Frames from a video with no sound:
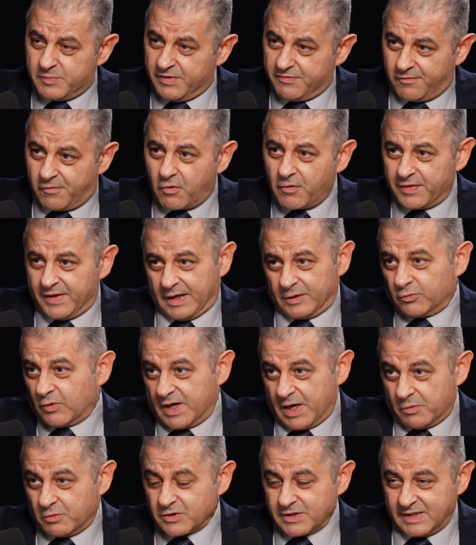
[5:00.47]
before that, when
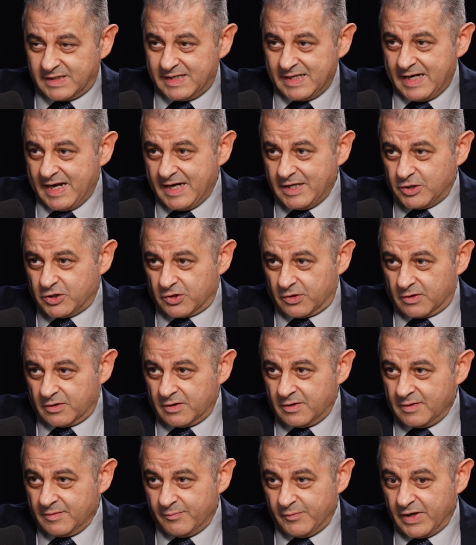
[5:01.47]
I was a
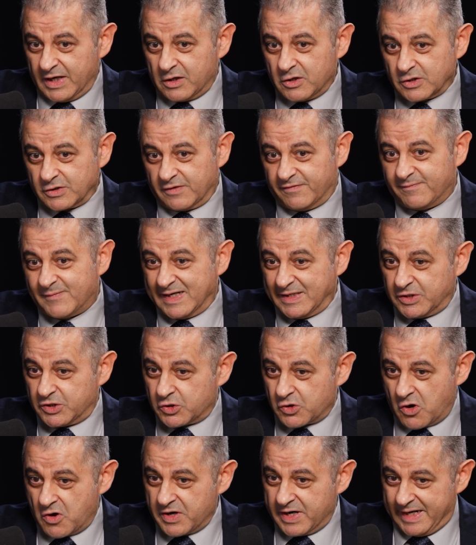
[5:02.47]
teenager, because of my
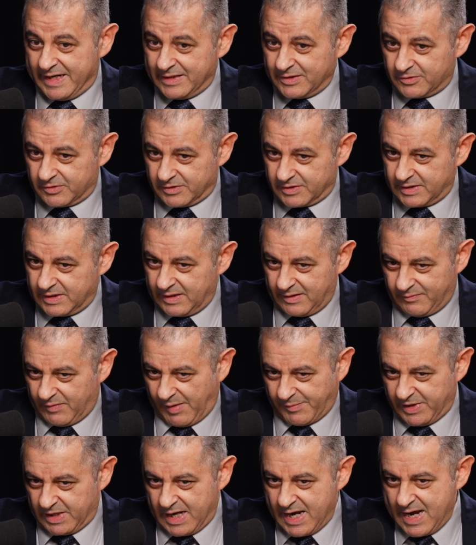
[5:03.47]
strong interest, I
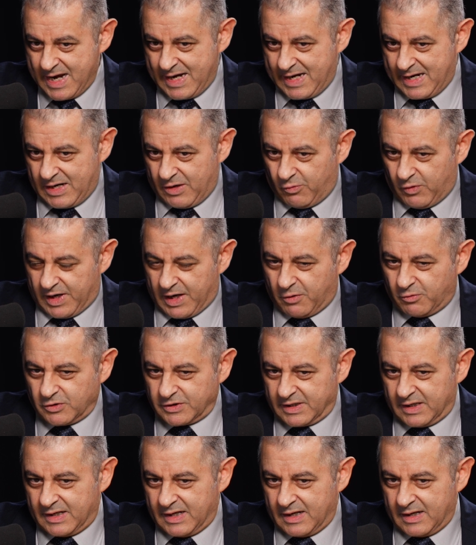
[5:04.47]
mean, when I was
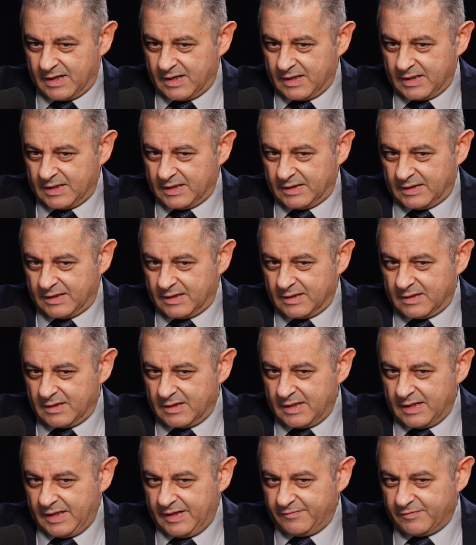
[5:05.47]

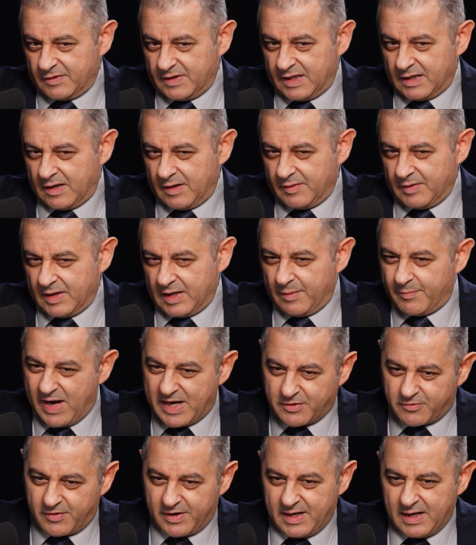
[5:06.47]
even in
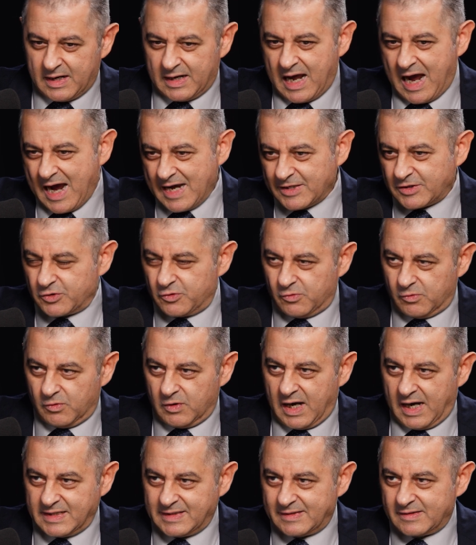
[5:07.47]
elementary and high
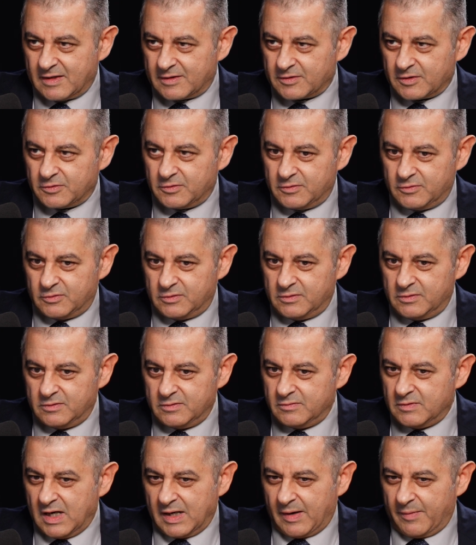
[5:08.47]
school, I
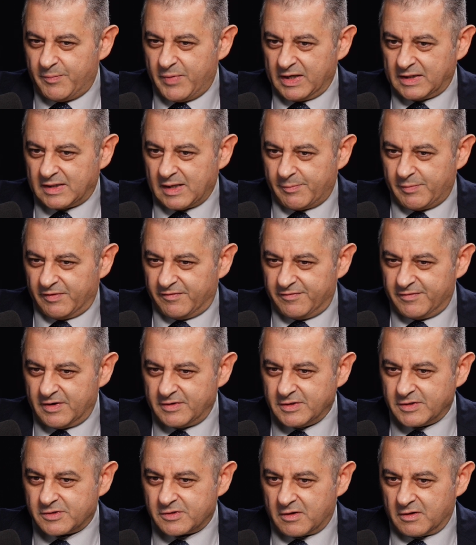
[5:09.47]
picked up a
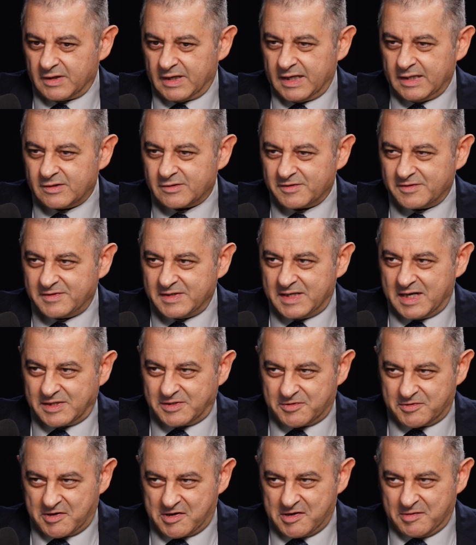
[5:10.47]
very strong interest in
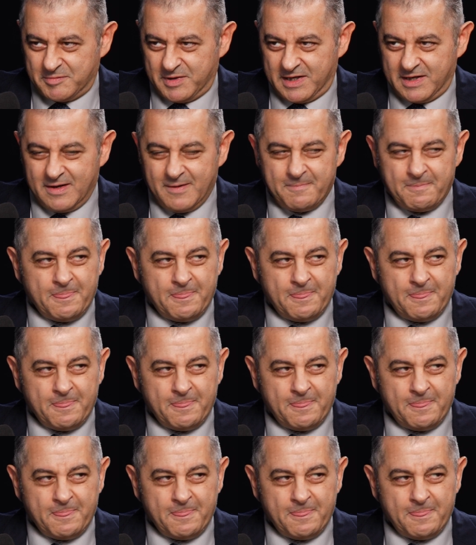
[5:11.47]
astronomy.